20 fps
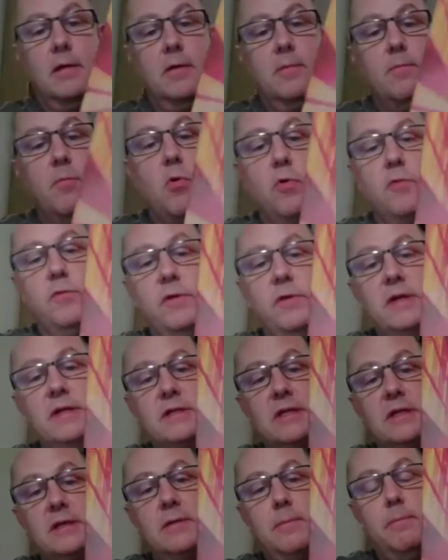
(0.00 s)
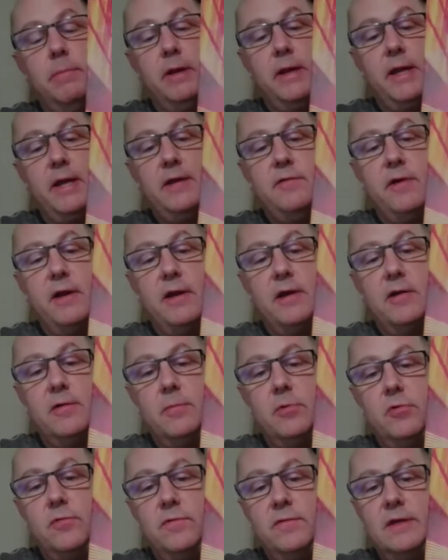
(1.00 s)
more recent Blade Runner
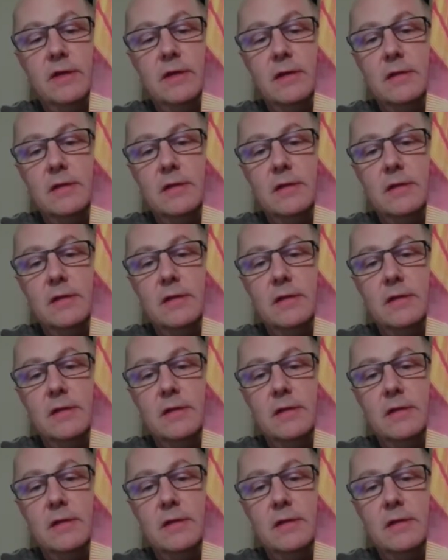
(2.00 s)
movie,